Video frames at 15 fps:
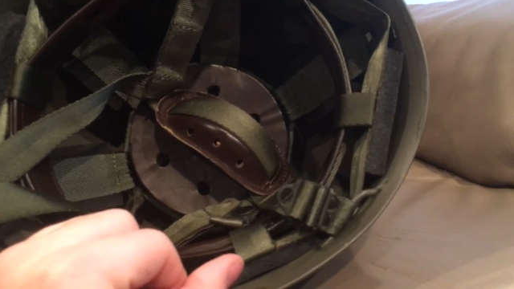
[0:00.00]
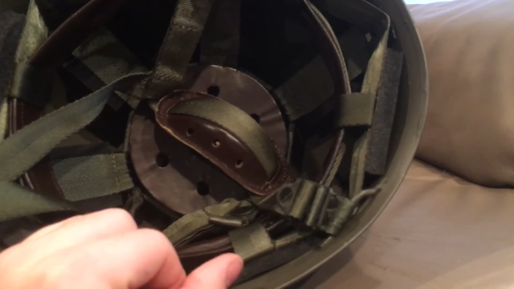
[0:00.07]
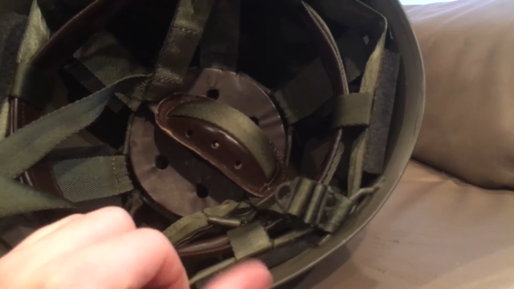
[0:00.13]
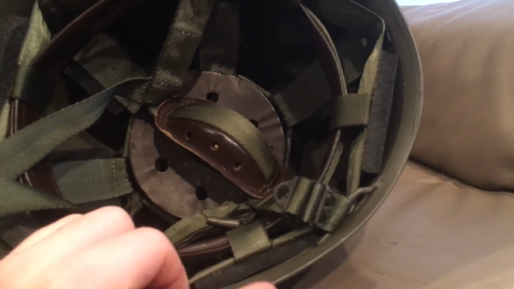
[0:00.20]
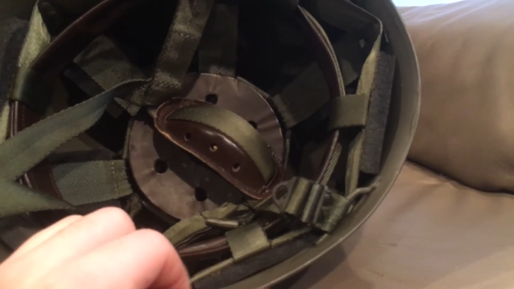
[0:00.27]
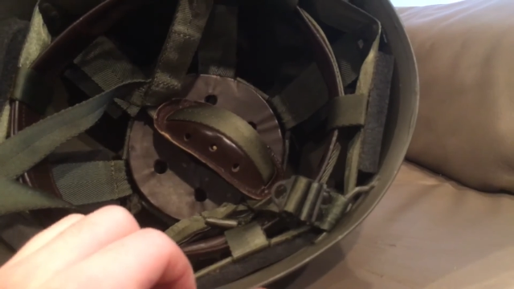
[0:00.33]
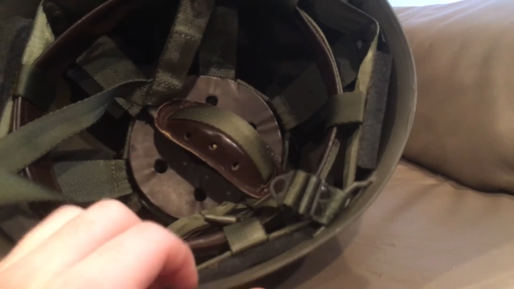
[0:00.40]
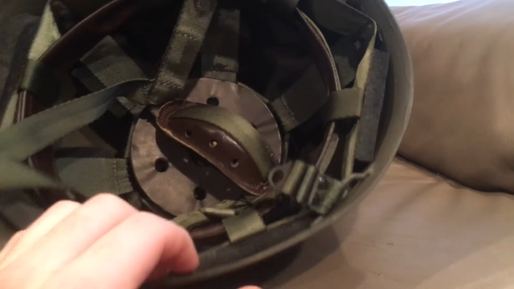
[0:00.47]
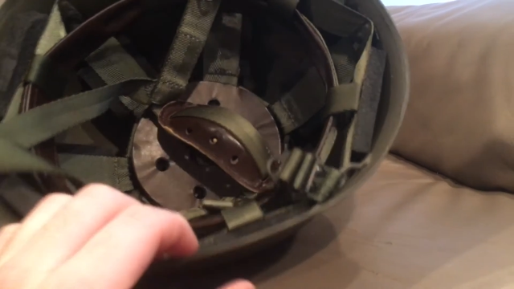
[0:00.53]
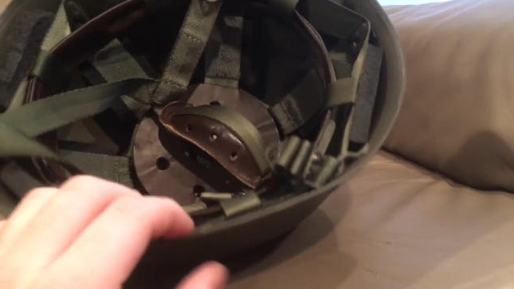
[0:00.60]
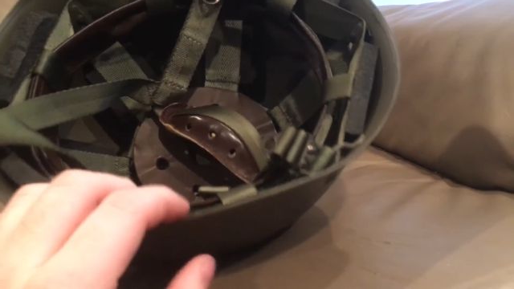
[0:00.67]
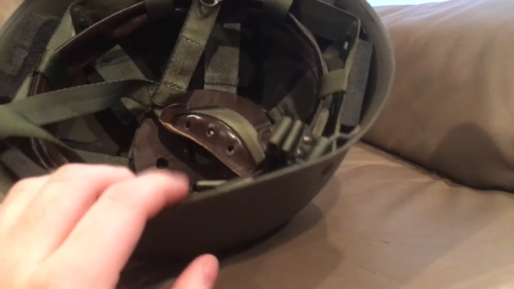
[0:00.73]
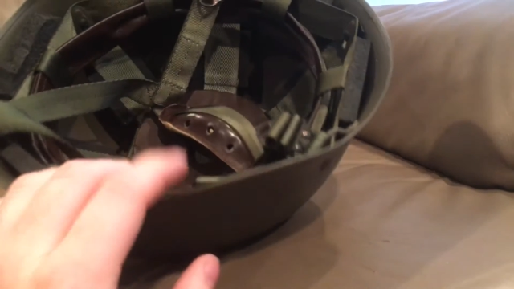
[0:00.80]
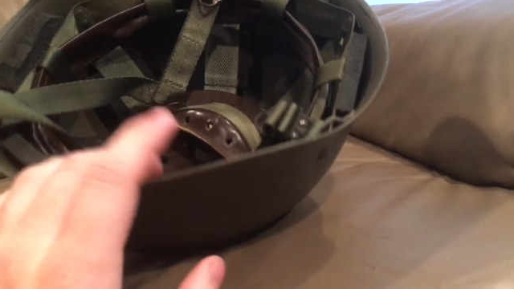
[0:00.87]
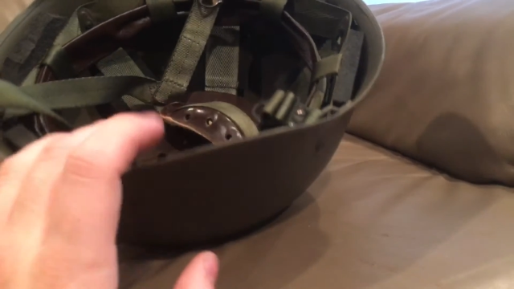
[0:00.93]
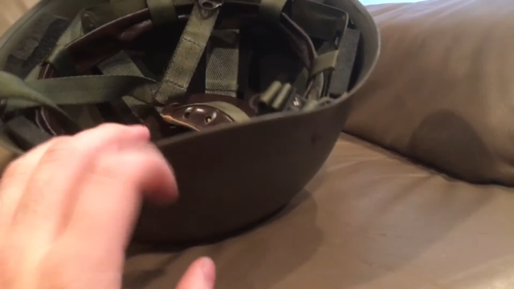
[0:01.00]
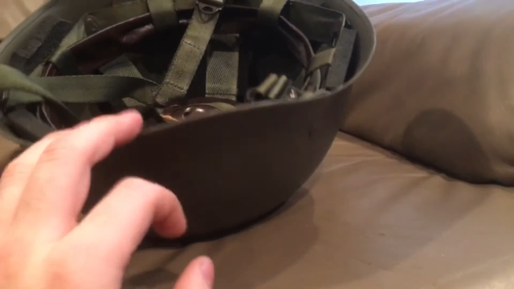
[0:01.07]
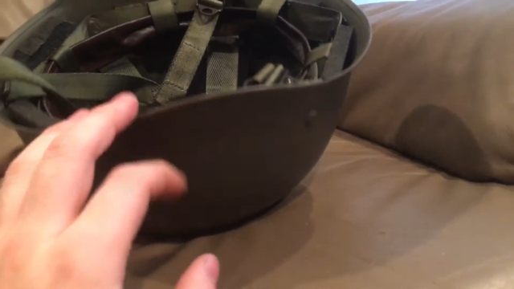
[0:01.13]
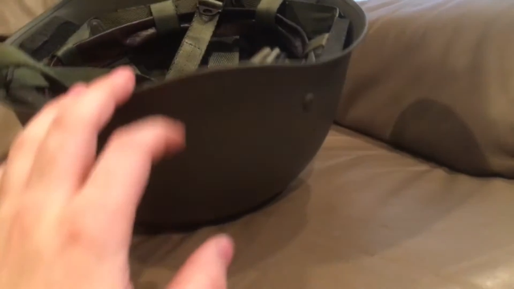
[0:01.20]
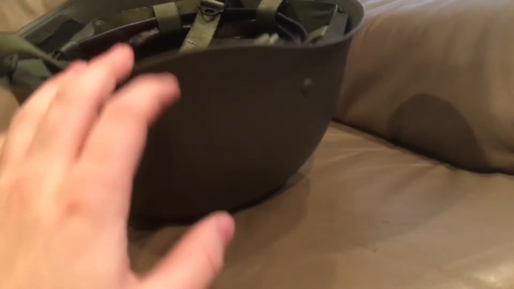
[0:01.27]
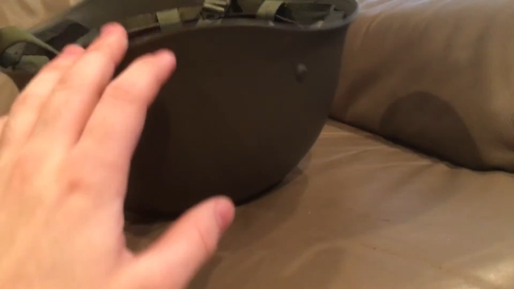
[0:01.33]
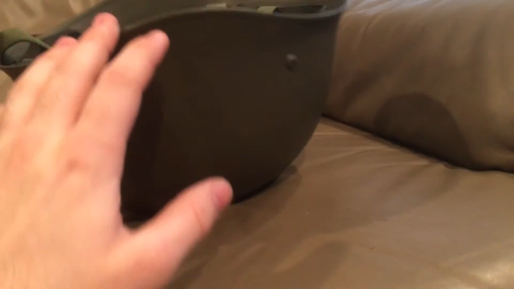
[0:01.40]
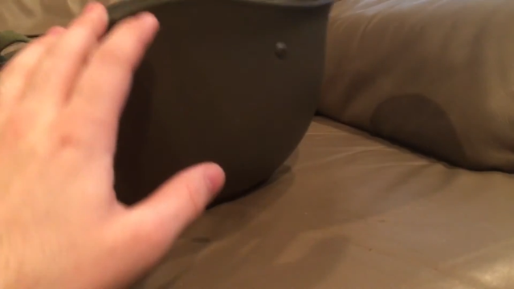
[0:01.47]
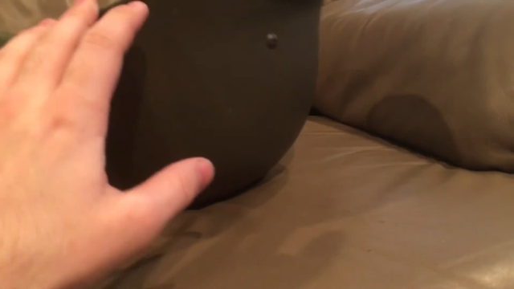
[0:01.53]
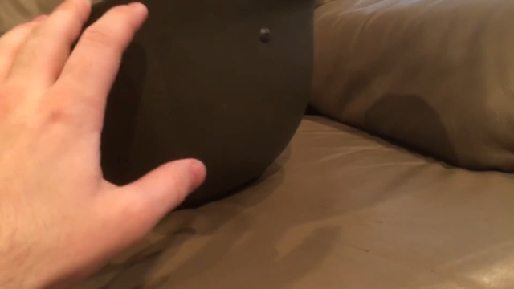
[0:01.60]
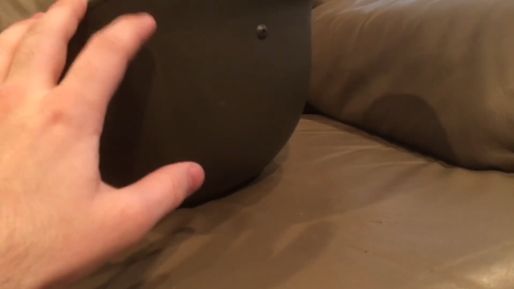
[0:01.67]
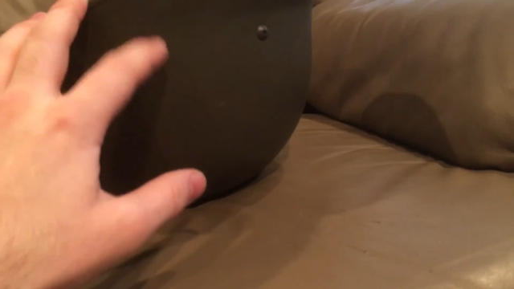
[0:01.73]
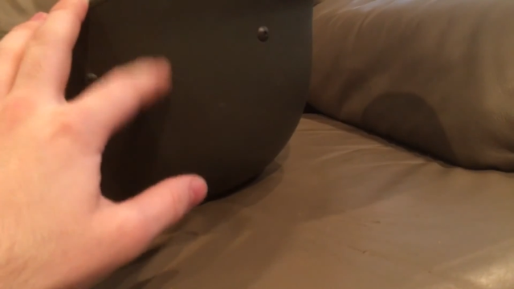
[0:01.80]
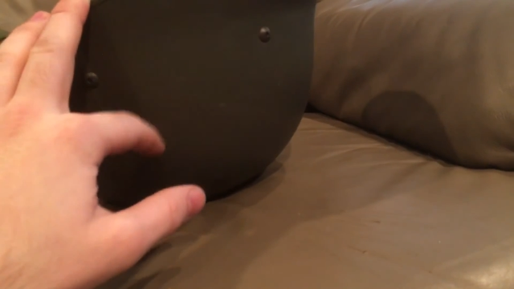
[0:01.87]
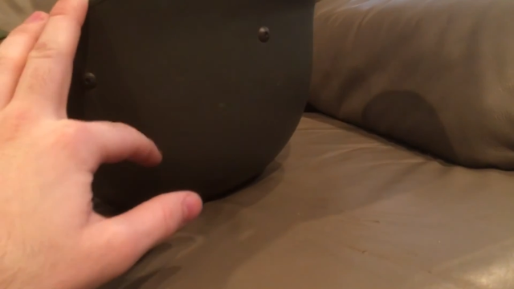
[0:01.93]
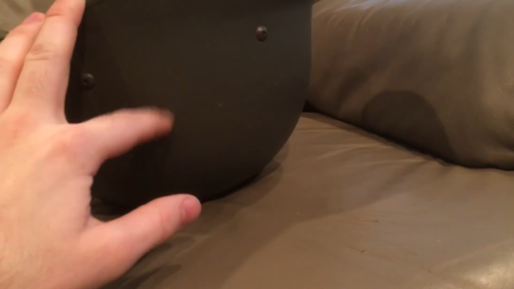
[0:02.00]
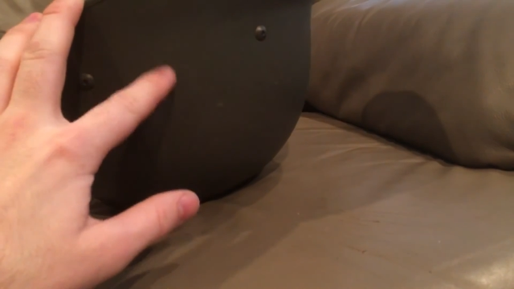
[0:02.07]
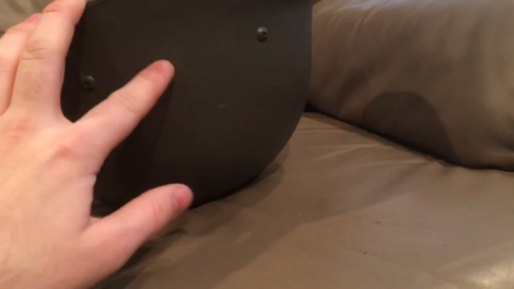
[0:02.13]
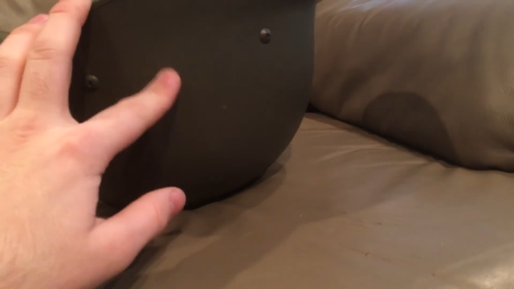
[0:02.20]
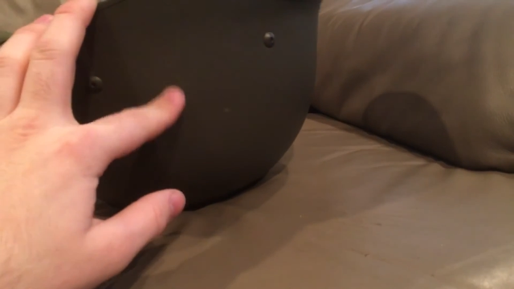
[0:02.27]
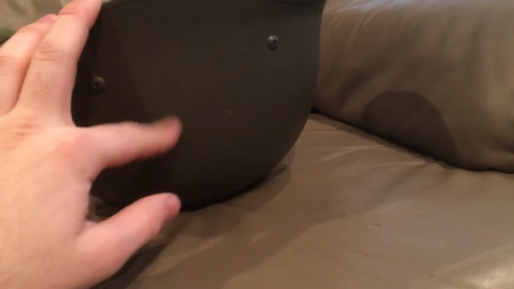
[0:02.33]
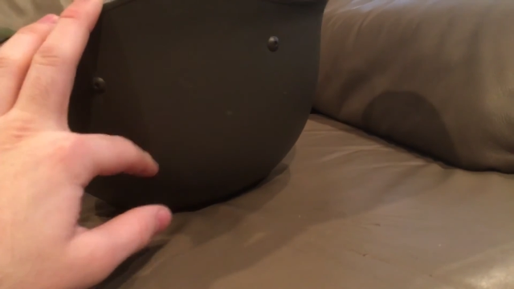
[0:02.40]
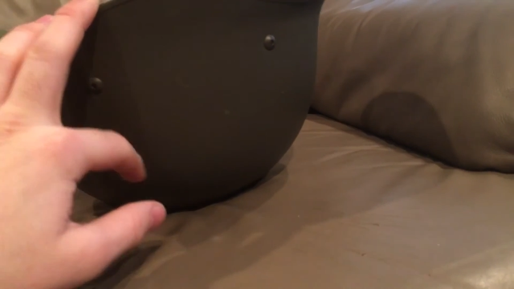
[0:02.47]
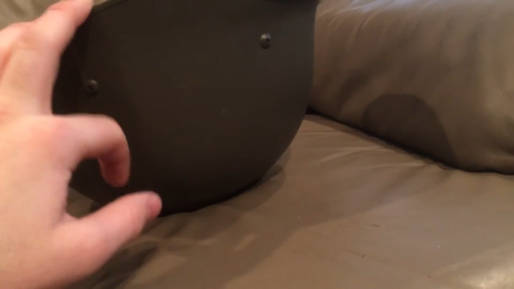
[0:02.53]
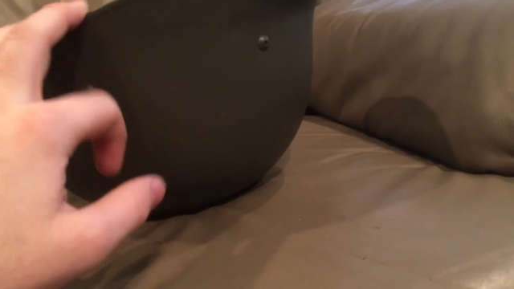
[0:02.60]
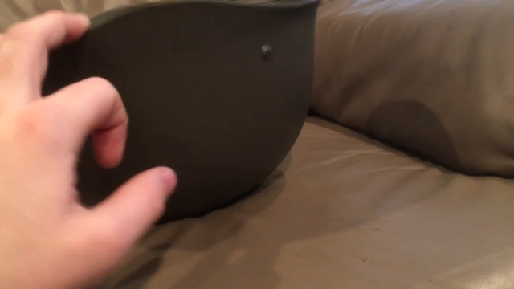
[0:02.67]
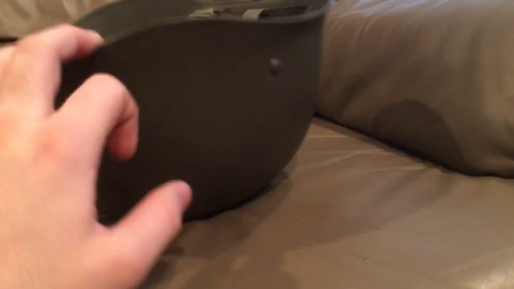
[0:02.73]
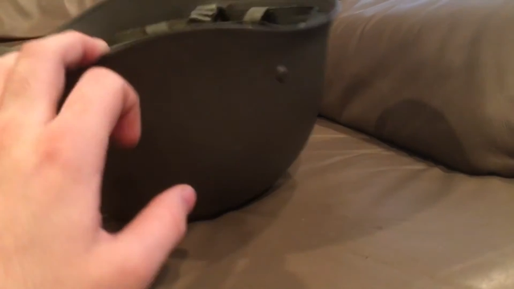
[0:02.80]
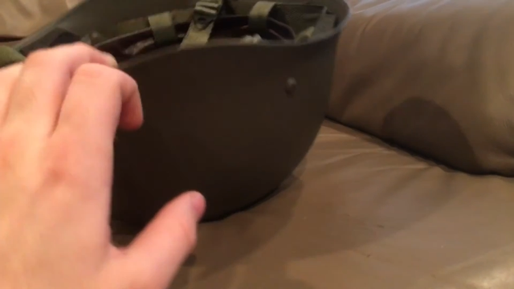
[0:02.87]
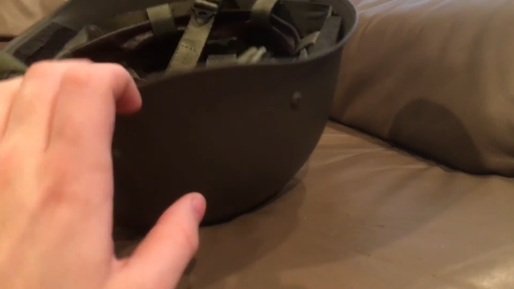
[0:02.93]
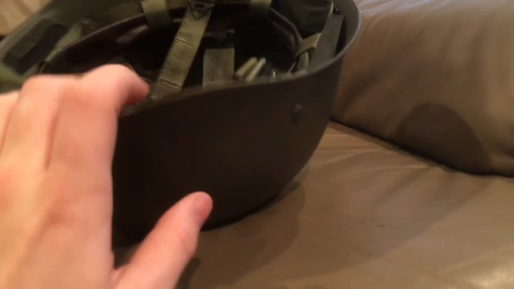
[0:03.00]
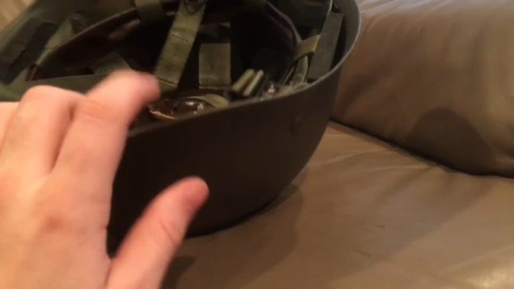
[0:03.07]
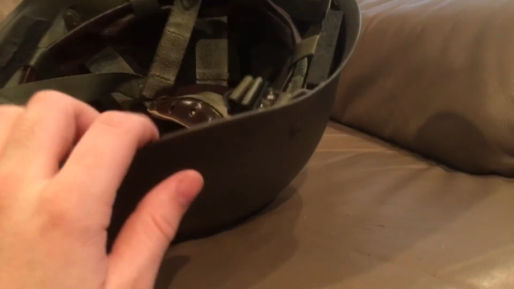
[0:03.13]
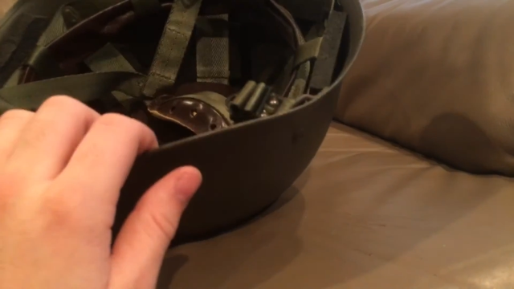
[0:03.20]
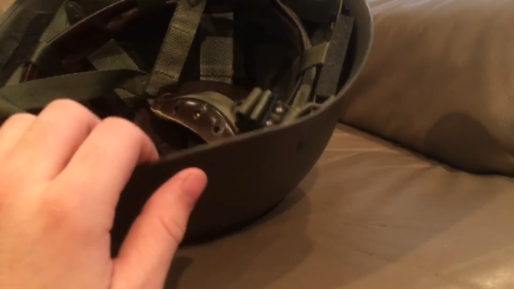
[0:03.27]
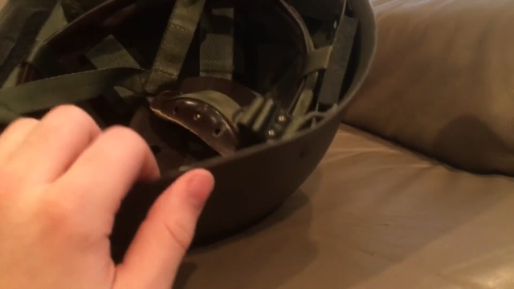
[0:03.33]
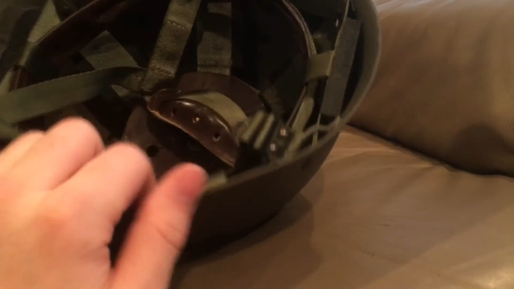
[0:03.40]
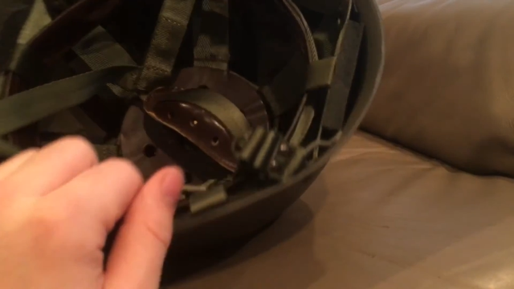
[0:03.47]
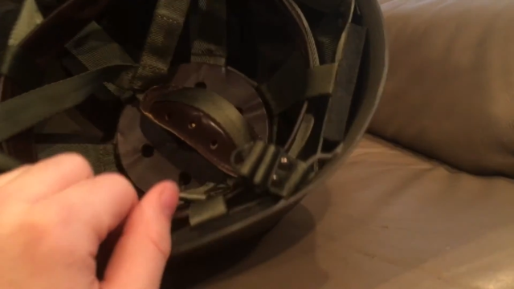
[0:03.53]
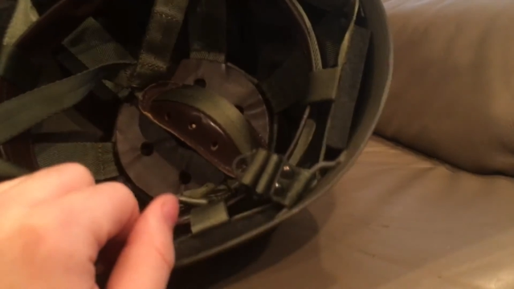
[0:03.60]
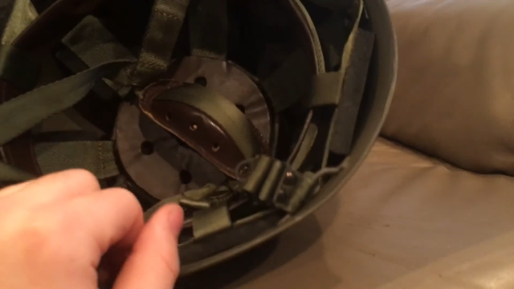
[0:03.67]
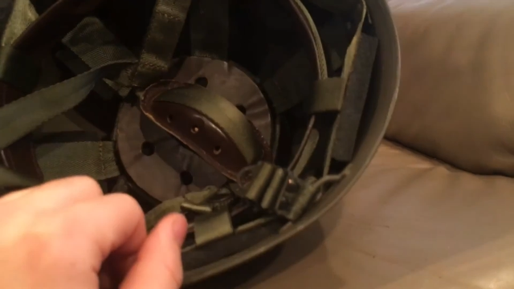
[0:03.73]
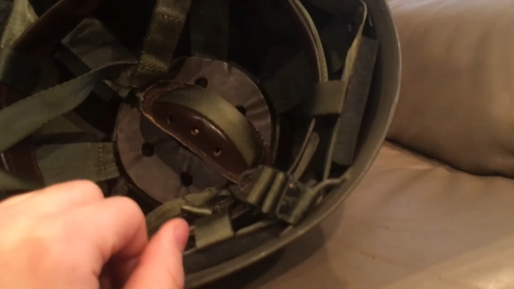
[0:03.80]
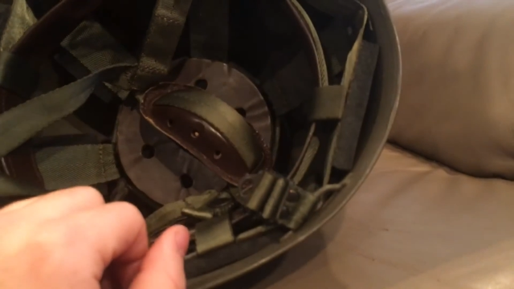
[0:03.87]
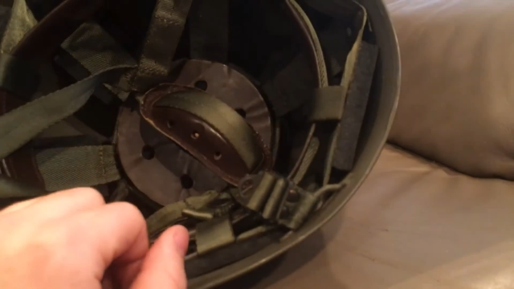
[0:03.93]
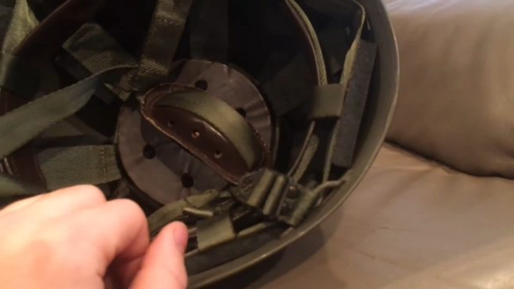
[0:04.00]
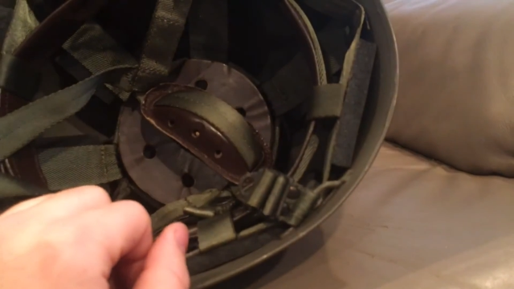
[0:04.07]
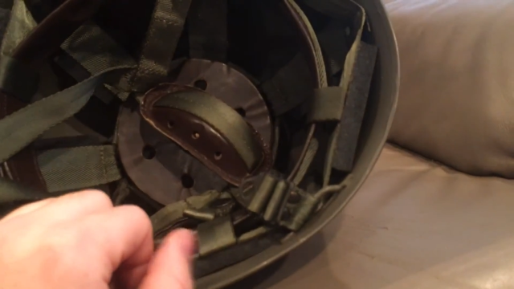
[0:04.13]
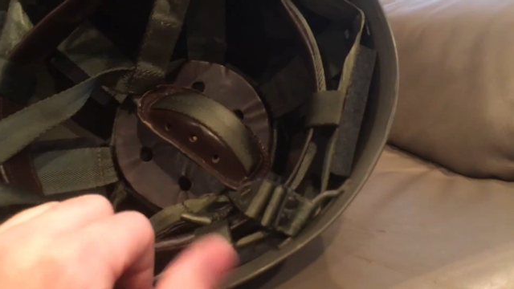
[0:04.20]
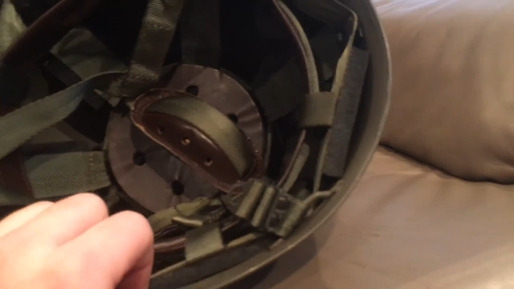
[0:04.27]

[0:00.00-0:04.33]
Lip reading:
(no speaker visible)